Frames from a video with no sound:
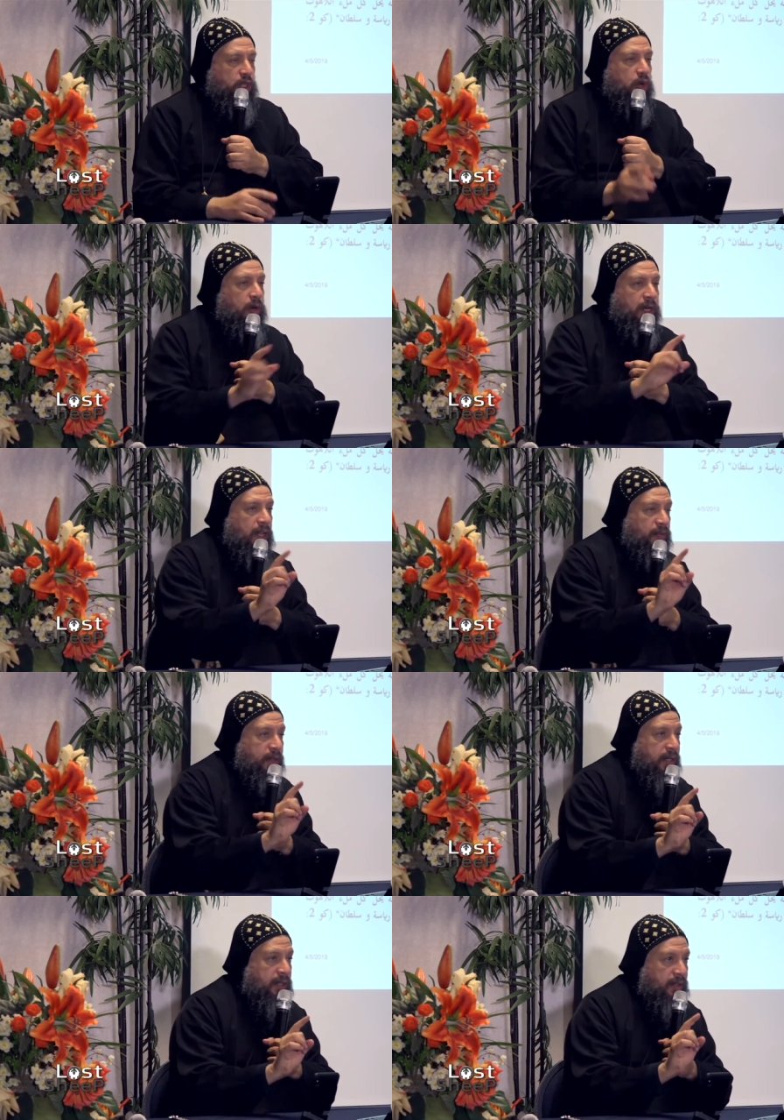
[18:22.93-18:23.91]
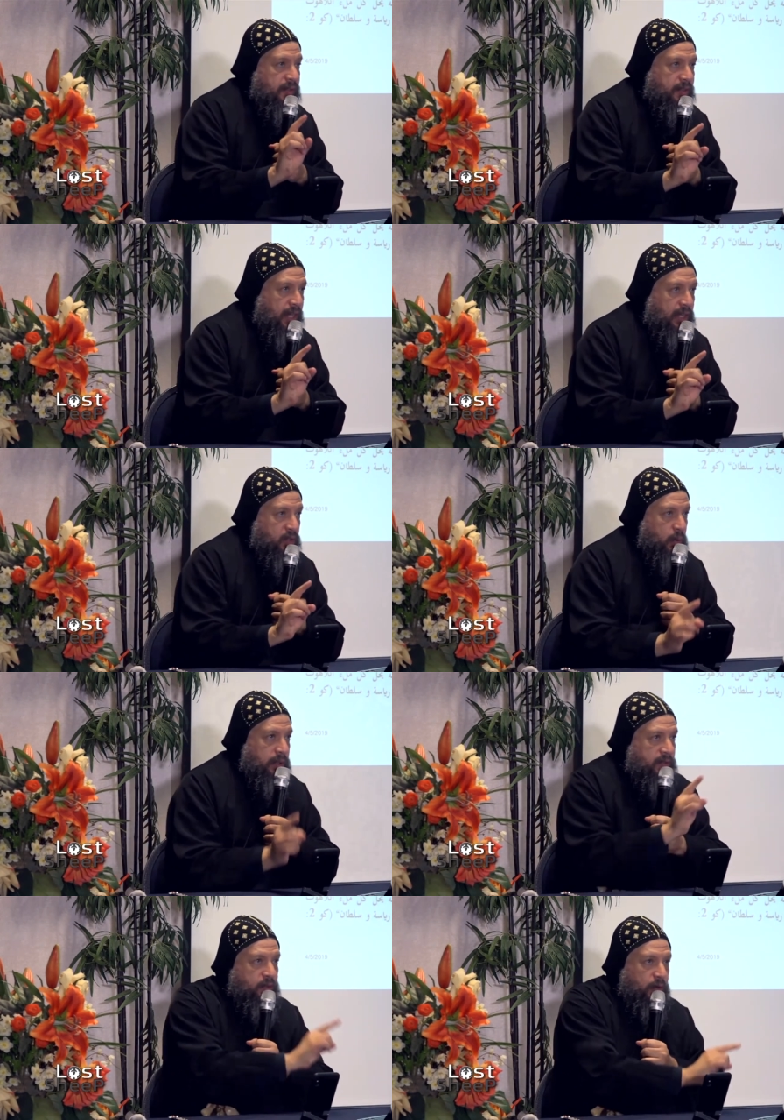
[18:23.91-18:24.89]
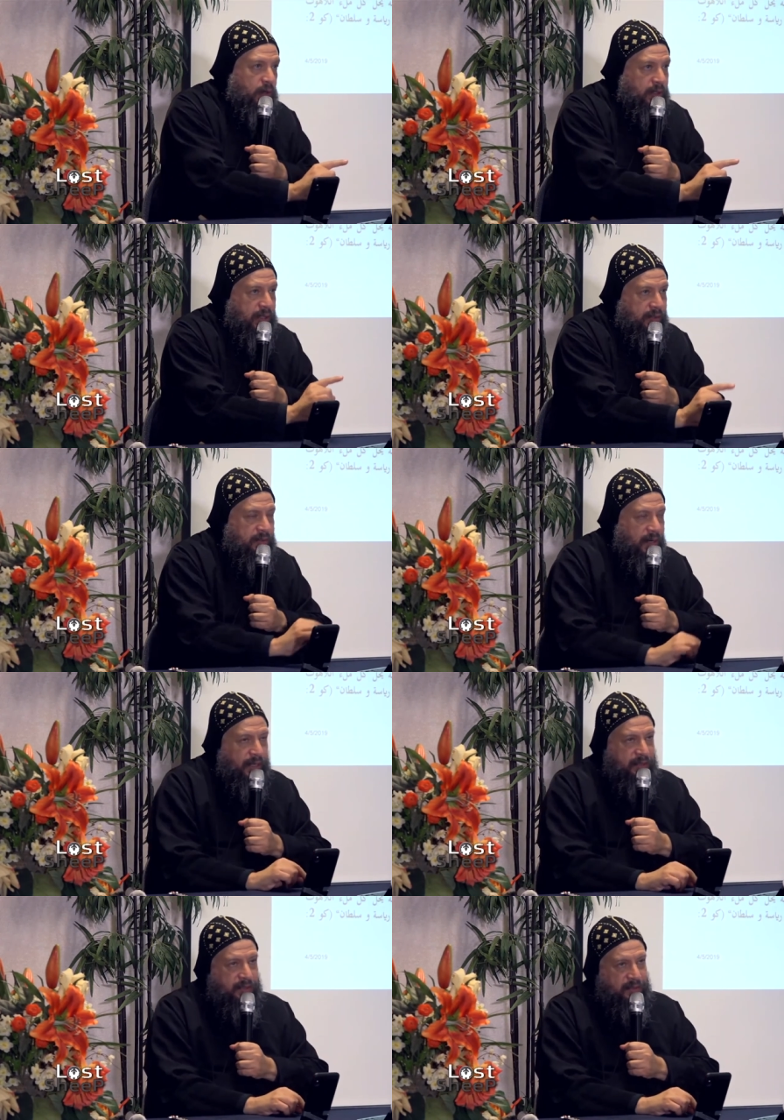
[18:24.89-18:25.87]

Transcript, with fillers: You will never say it, what's wrong is right.